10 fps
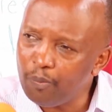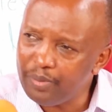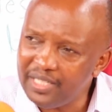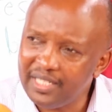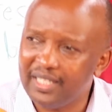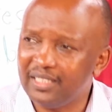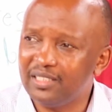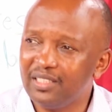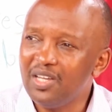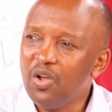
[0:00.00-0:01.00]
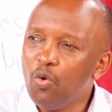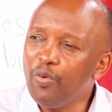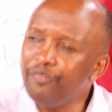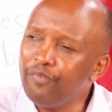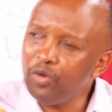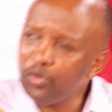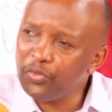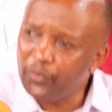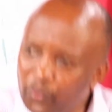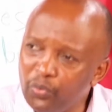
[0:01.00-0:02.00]
obedient. We follow
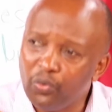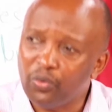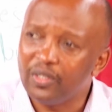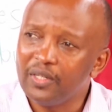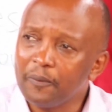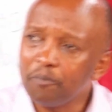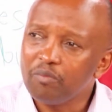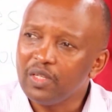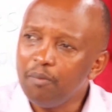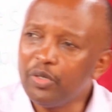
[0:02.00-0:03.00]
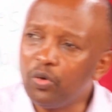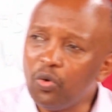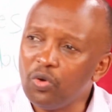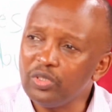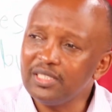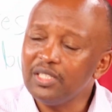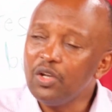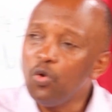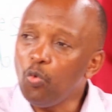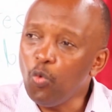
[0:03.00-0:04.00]
through because
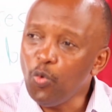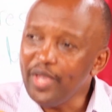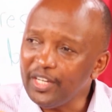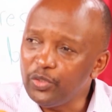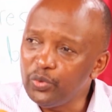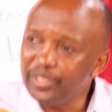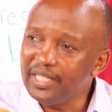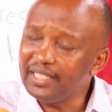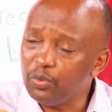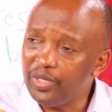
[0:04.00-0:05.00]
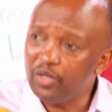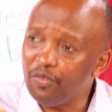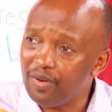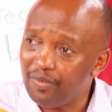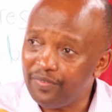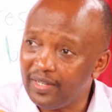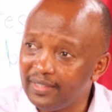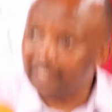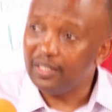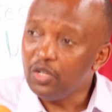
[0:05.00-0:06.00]
we are doing the will of our
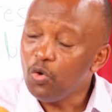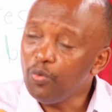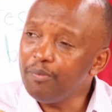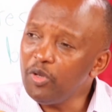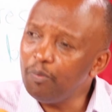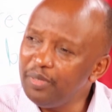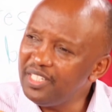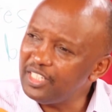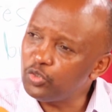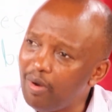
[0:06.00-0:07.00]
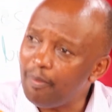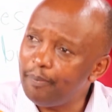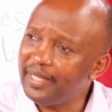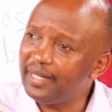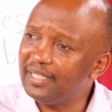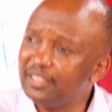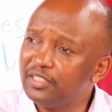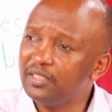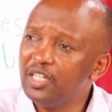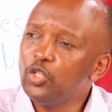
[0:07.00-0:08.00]
Father. We be obedient to our
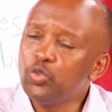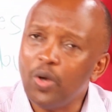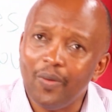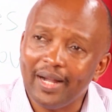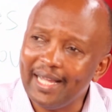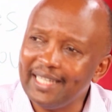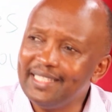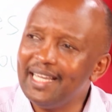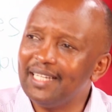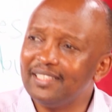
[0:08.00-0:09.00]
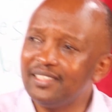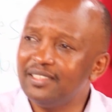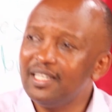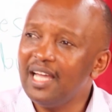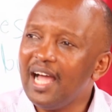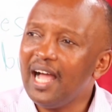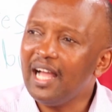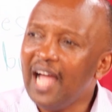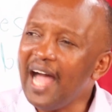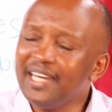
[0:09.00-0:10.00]
parents, to our guardians,
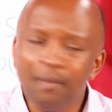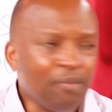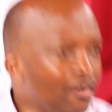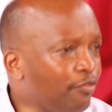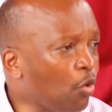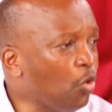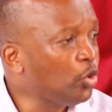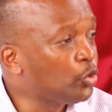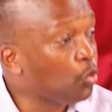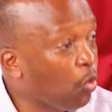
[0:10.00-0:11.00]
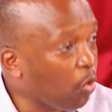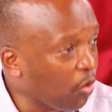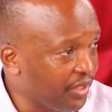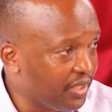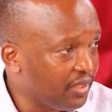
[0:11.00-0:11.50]
and above all to God,